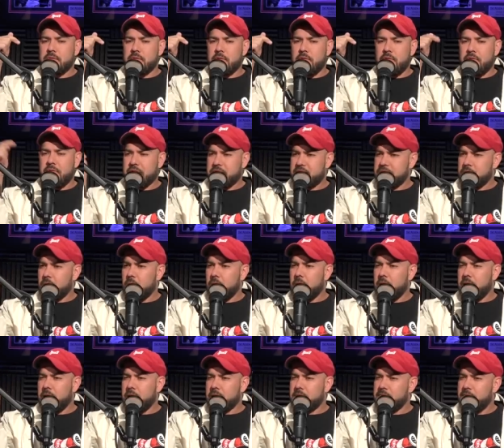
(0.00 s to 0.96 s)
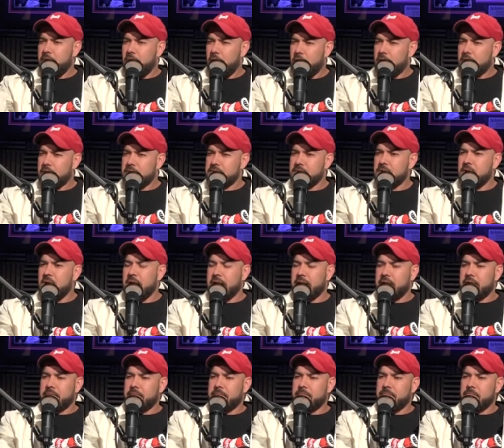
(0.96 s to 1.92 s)
this way as far as
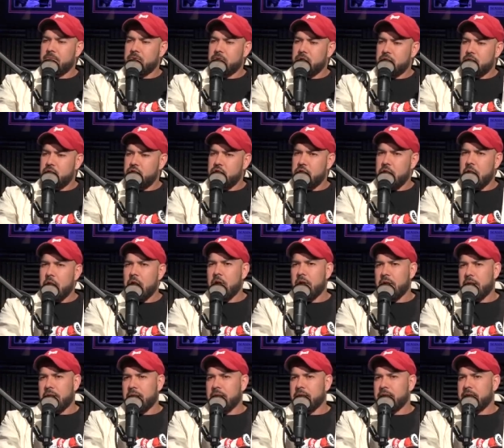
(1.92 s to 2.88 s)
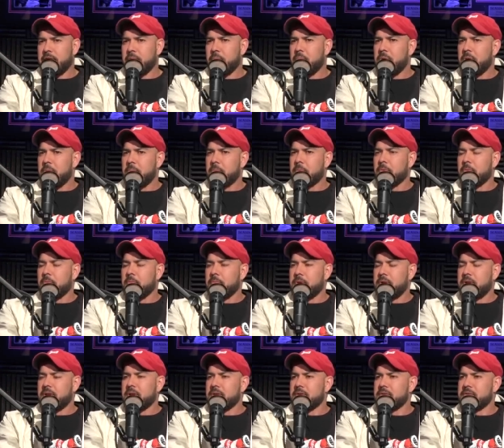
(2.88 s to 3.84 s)
like sharing it to people?
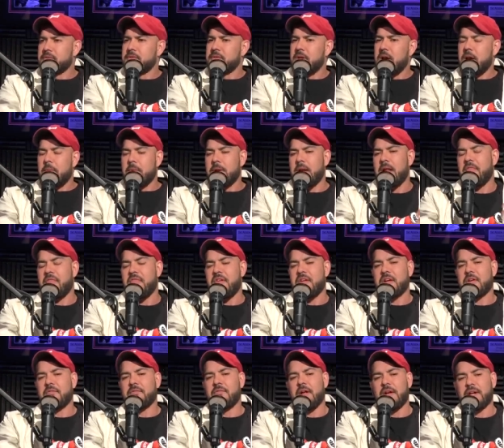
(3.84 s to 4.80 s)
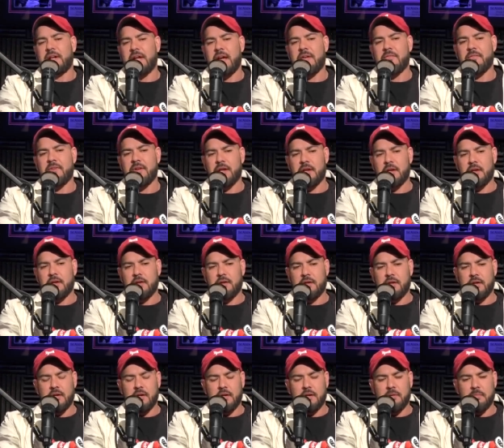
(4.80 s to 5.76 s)
Because I mean, I think of like having
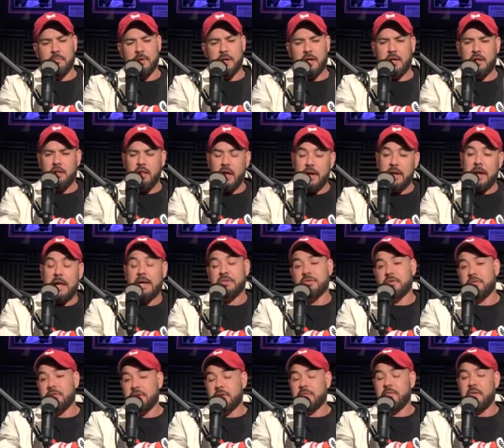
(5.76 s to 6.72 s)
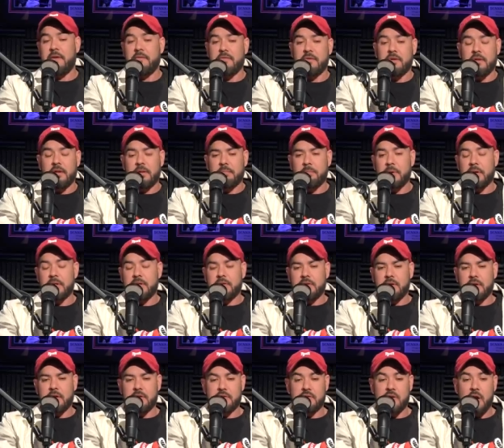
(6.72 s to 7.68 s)
um, a client. Actually, I think of having like my
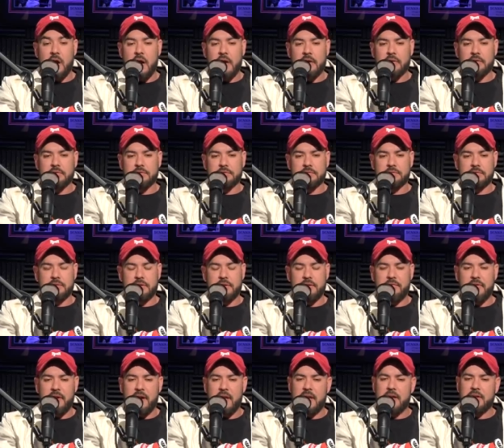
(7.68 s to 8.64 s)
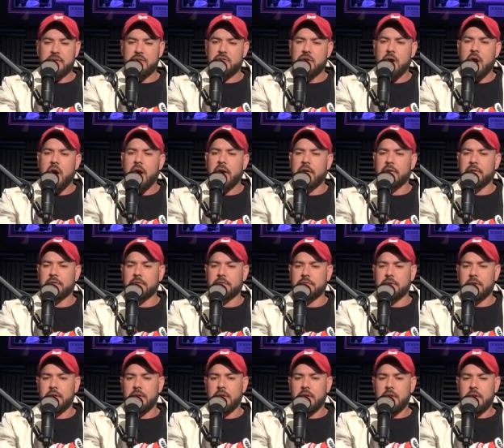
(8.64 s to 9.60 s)
a child. If I had a
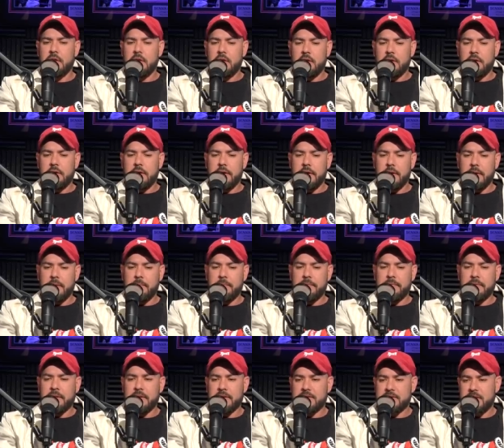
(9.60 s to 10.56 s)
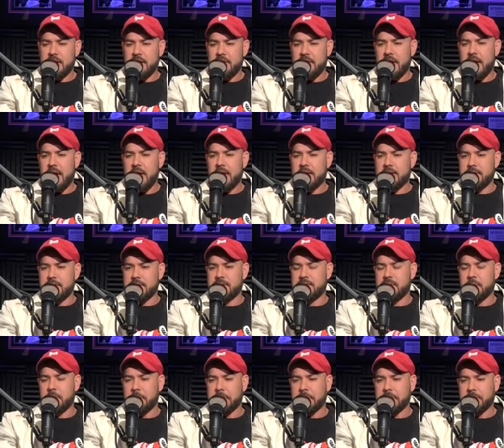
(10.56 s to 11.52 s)
child, um, let's say that had a
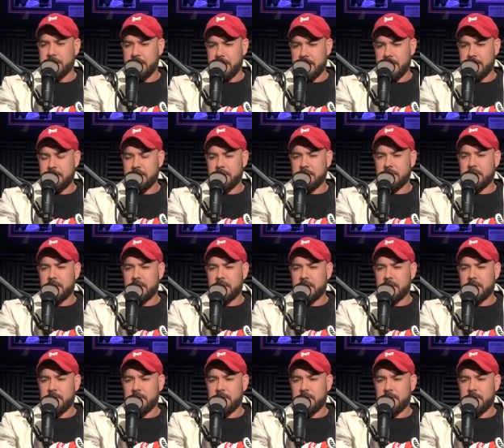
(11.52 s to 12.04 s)
disability,